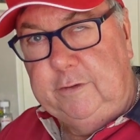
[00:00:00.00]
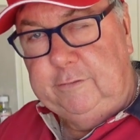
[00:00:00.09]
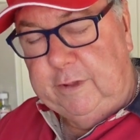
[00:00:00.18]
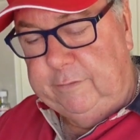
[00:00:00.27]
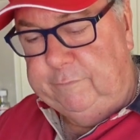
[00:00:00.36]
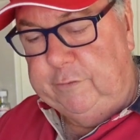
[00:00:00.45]

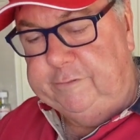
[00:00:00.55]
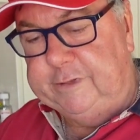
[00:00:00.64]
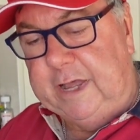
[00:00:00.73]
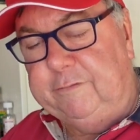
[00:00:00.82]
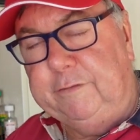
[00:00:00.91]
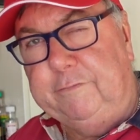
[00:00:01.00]
So the first
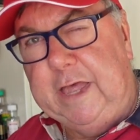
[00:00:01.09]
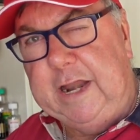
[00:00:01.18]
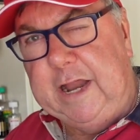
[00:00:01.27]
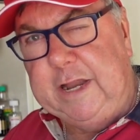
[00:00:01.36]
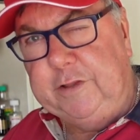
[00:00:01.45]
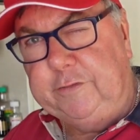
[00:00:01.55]
half of that,
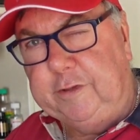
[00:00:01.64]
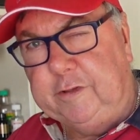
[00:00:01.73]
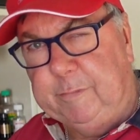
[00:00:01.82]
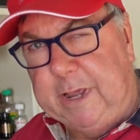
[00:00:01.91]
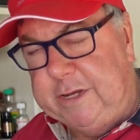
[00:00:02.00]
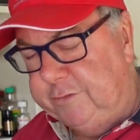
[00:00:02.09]
86
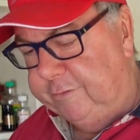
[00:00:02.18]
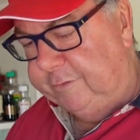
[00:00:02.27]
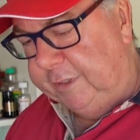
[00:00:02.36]
pages